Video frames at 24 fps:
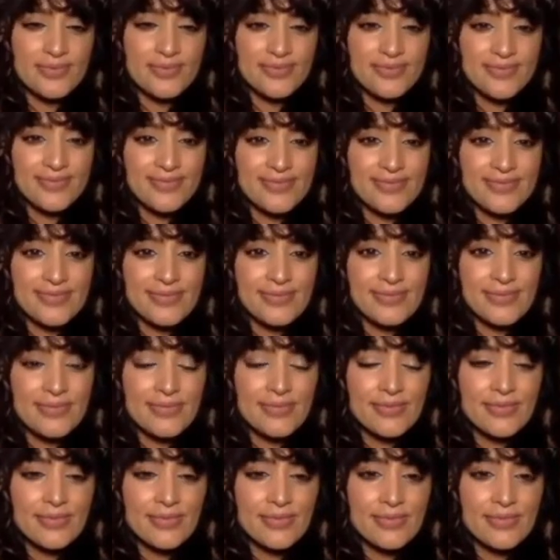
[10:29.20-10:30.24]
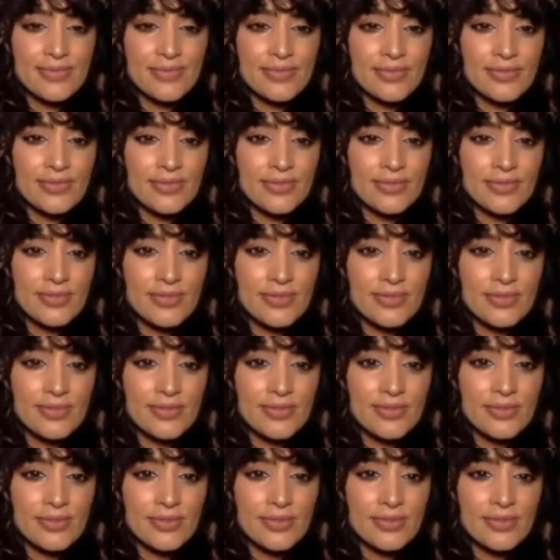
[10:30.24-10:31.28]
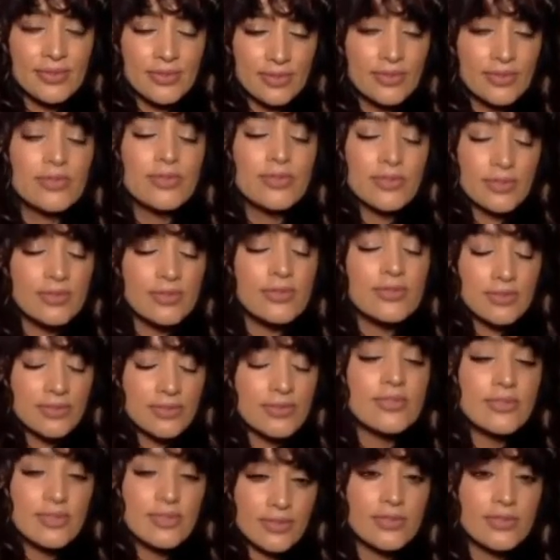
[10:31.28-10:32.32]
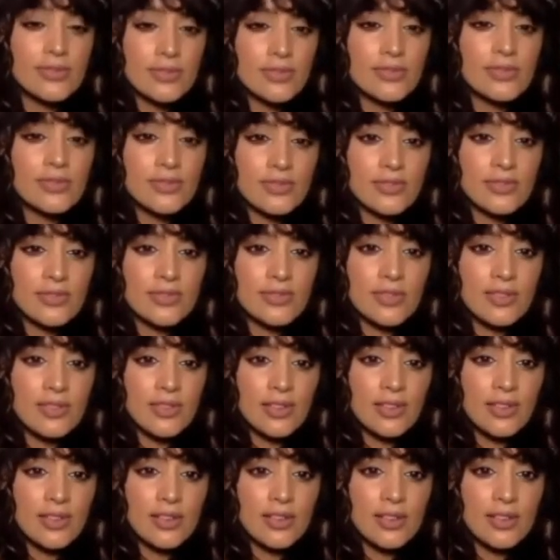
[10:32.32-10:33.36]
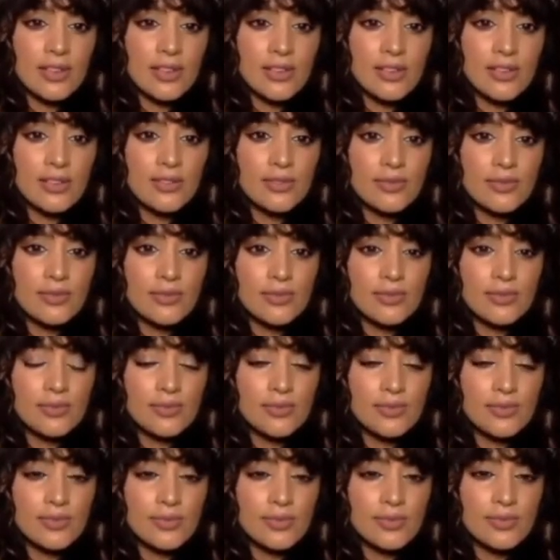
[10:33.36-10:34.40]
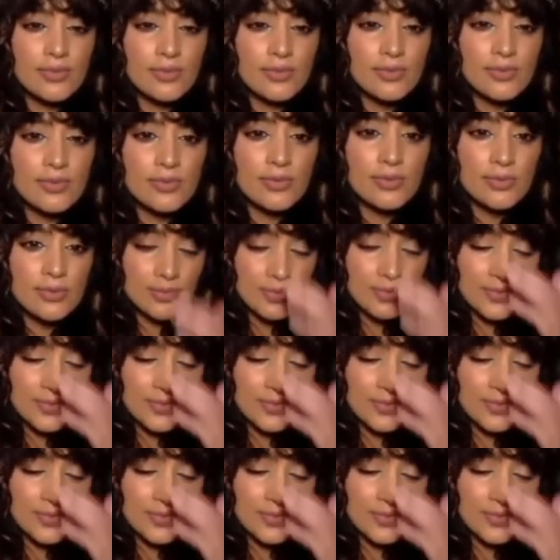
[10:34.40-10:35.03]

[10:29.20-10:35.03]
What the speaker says: No words are spoken by the person on screen.